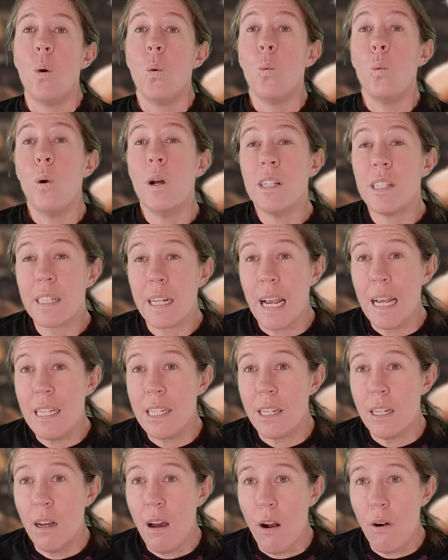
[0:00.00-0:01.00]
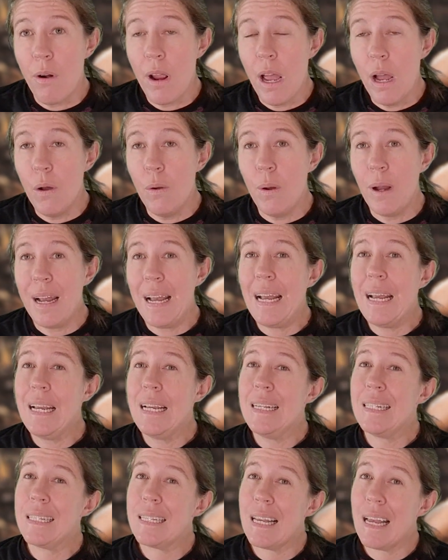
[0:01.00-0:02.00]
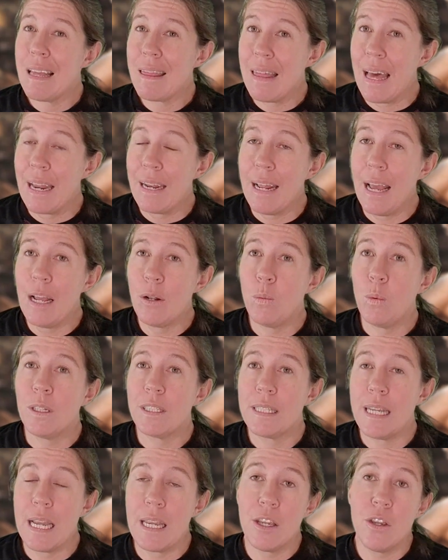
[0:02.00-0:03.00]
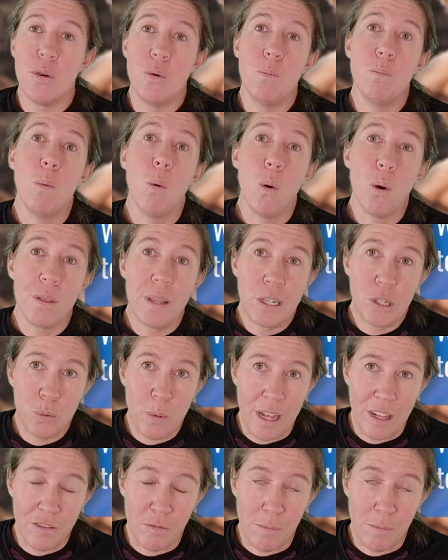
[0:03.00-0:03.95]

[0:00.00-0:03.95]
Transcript: Worst case scenario is that it will take you more than 12